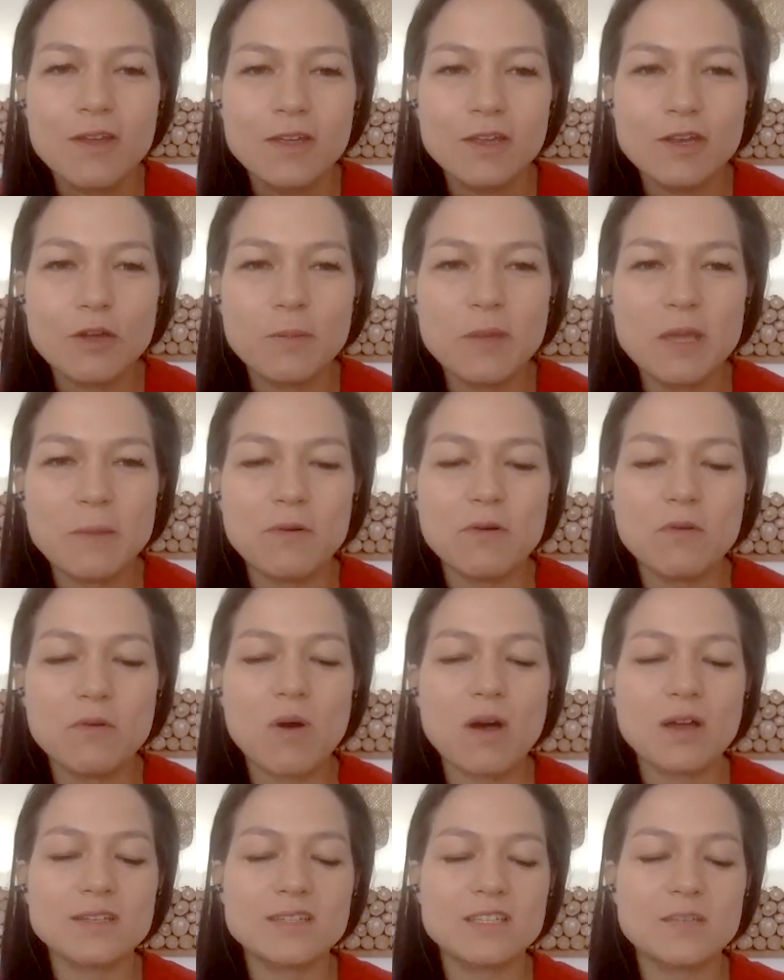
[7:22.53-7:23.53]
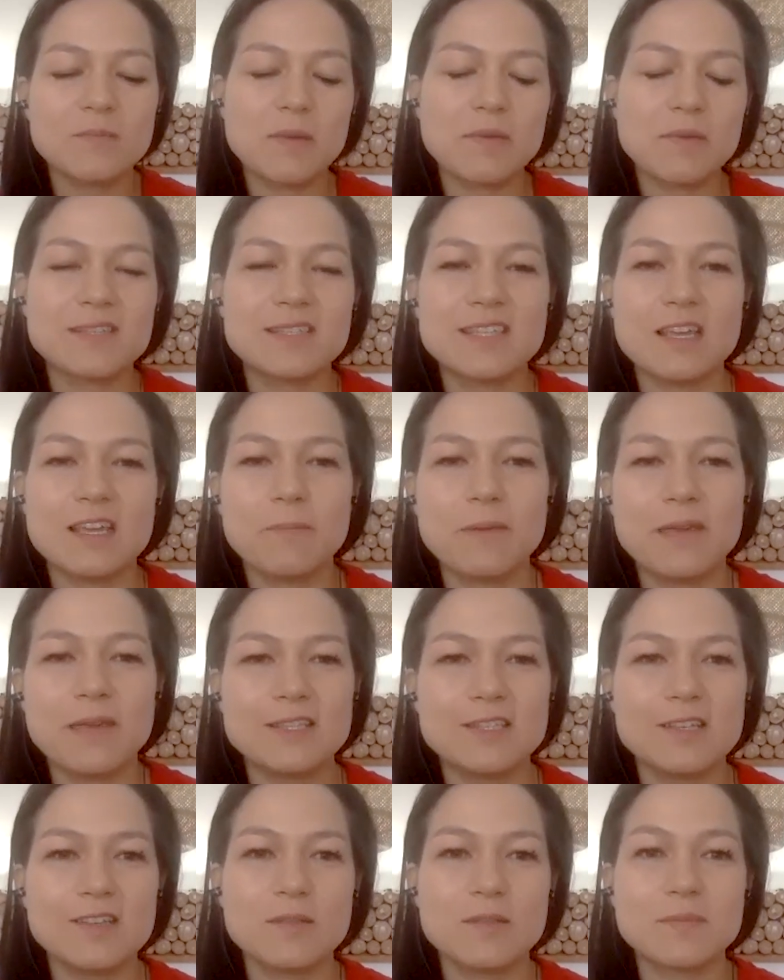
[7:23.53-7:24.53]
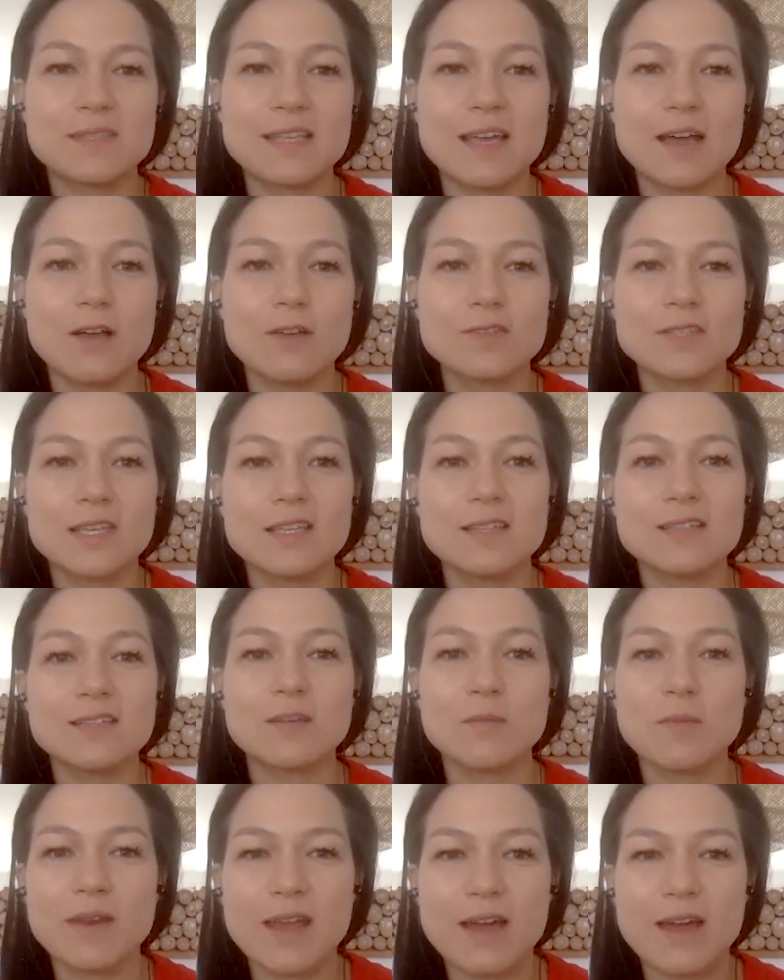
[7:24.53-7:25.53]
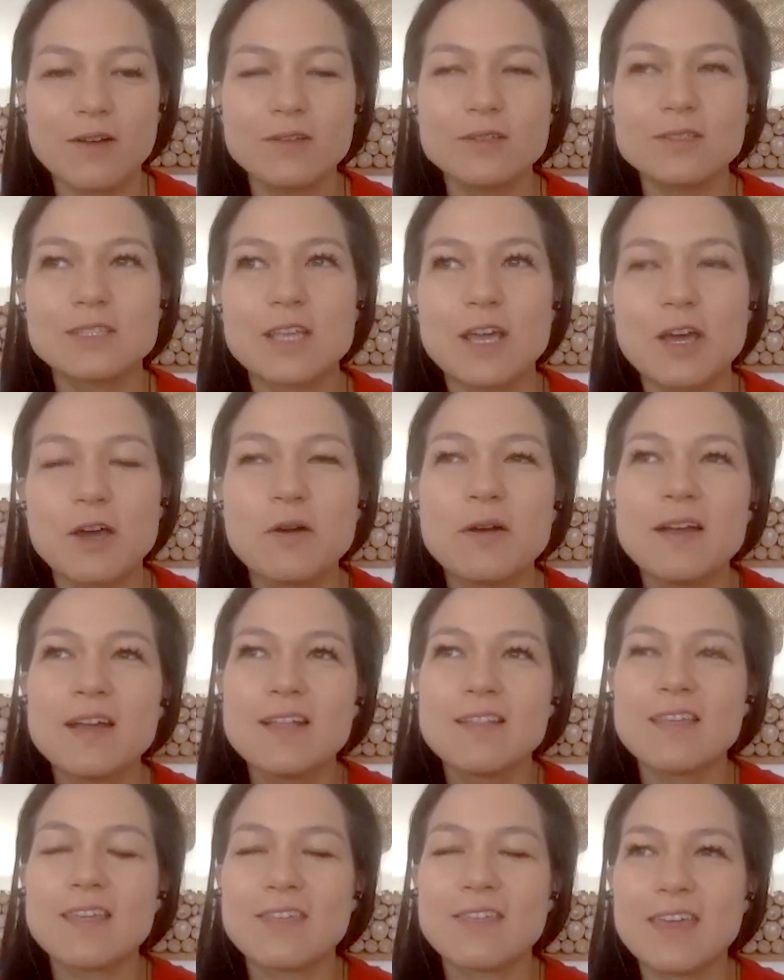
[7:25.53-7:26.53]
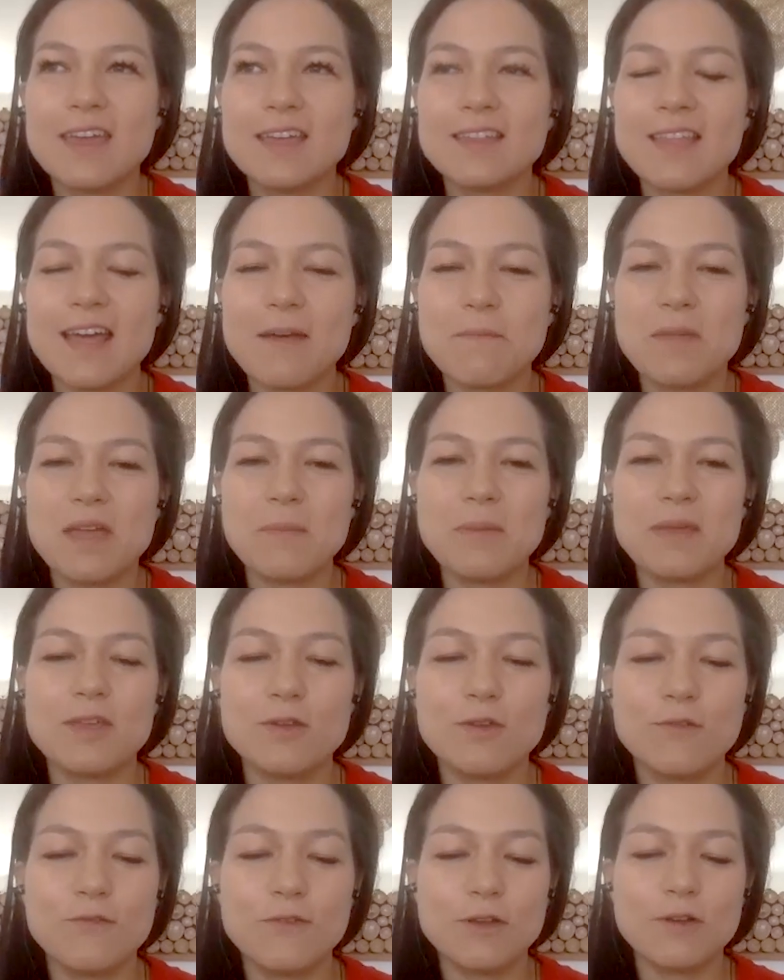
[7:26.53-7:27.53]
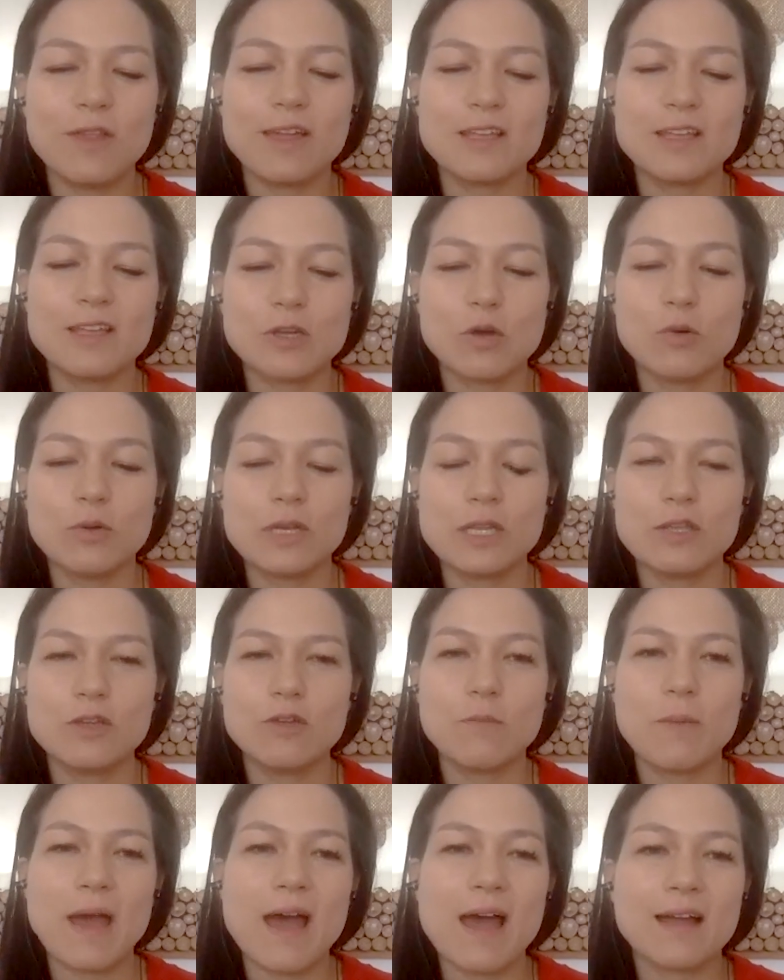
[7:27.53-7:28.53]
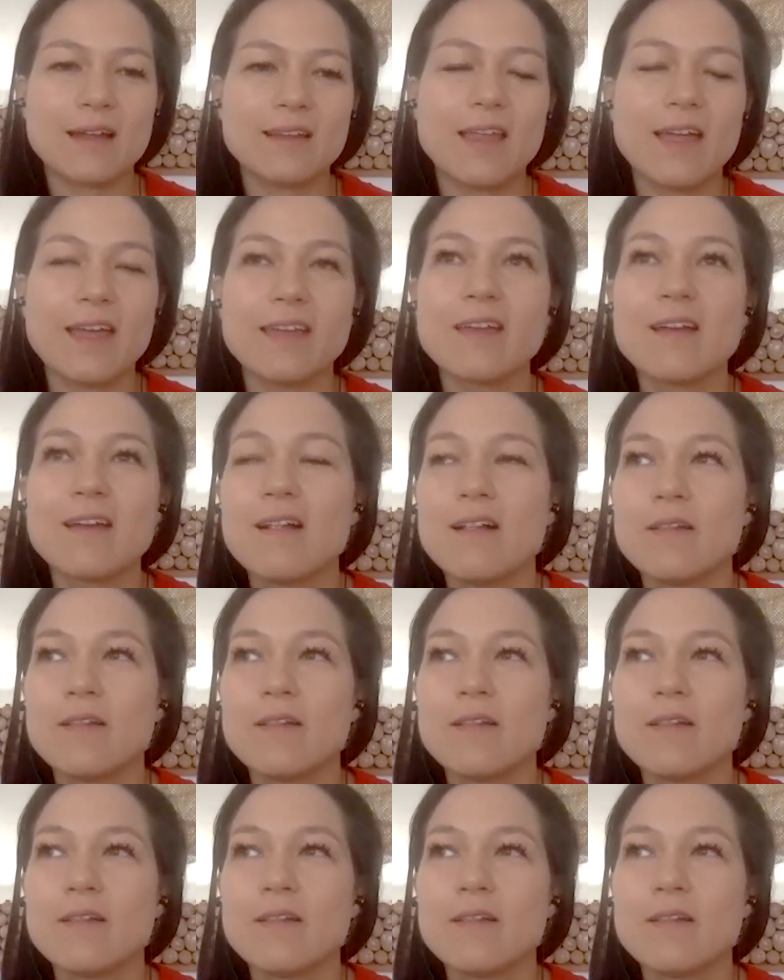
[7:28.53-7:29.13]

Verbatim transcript: You know, people want to be able to see a piece of themselves in someone else. So the thing that maybe you feel like is holding you back, like